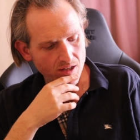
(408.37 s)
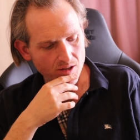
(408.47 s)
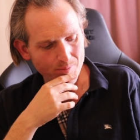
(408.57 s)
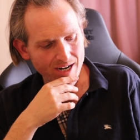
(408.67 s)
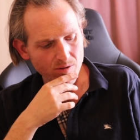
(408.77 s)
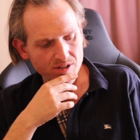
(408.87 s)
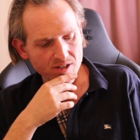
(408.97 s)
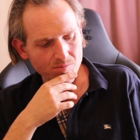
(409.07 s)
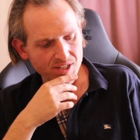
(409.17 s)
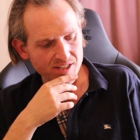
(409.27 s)
The power to
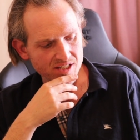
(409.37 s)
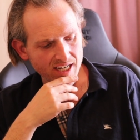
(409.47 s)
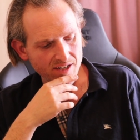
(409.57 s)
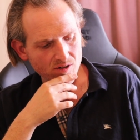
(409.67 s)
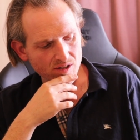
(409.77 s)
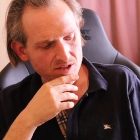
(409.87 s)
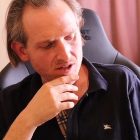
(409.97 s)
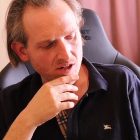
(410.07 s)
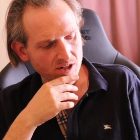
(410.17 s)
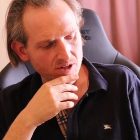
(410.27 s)
complete a cycle is the
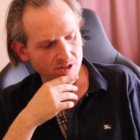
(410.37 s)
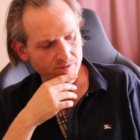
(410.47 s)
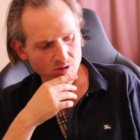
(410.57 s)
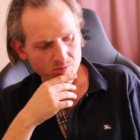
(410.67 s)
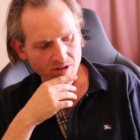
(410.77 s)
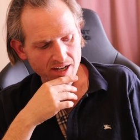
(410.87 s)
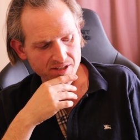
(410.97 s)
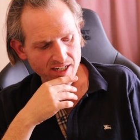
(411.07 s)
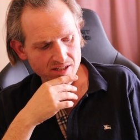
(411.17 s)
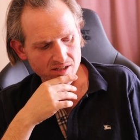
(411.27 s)
heart of the growth
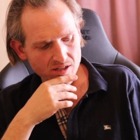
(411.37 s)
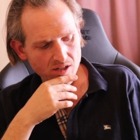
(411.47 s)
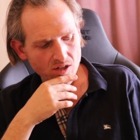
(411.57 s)
process.